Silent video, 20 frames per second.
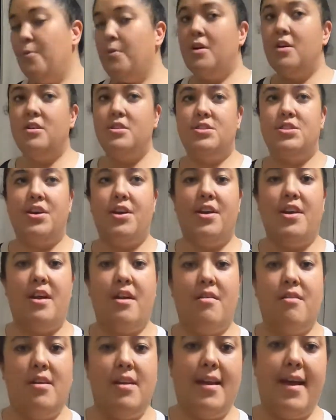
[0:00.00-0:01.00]
We're going to turn
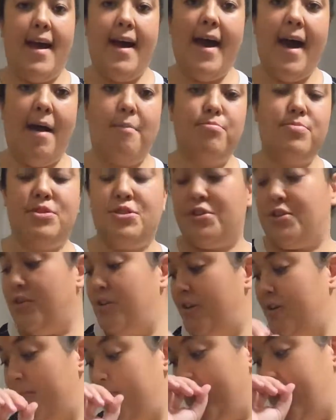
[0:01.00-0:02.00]
it up
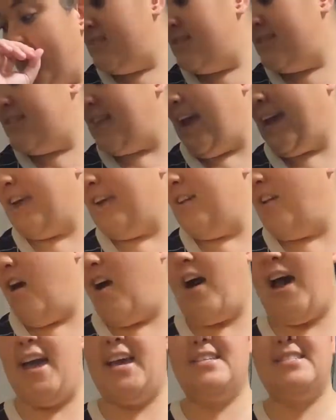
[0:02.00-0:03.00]
to
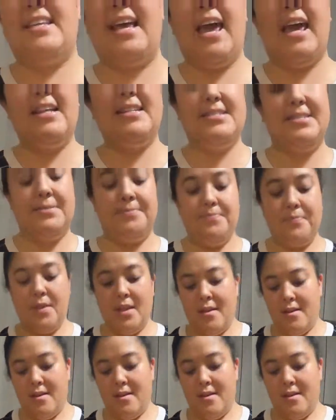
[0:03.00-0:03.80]
2nd highest heat,